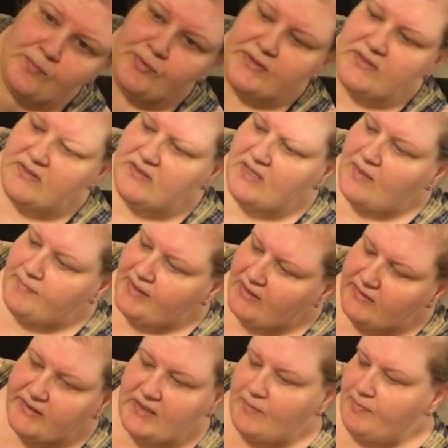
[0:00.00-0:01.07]
bristles come
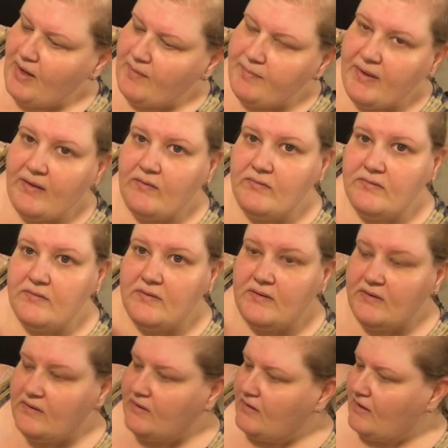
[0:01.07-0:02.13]
out like they pop out.
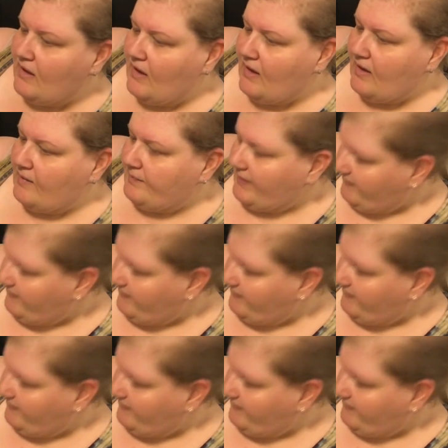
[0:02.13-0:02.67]
Um,